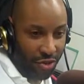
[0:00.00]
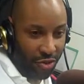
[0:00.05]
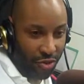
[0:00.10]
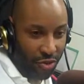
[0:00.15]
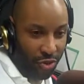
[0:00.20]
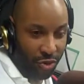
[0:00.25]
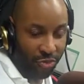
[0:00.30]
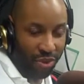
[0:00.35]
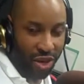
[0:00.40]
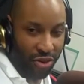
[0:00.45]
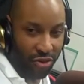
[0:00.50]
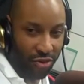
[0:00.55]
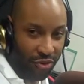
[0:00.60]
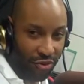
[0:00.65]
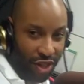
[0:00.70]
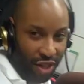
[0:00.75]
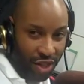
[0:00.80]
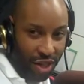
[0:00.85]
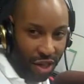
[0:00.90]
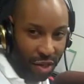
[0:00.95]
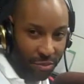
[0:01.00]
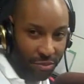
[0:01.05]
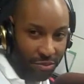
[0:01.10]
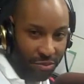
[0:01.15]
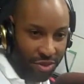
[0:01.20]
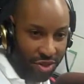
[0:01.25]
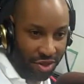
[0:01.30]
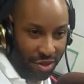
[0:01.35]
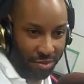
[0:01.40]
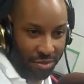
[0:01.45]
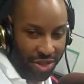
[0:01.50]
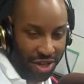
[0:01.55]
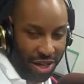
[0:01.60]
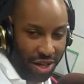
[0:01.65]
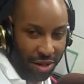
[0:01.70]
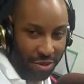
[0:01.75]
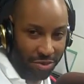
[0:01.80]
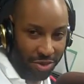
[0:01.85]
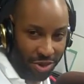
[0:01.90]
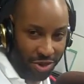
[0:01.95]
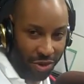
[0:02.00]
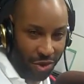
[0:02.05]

from their feet up sometimes.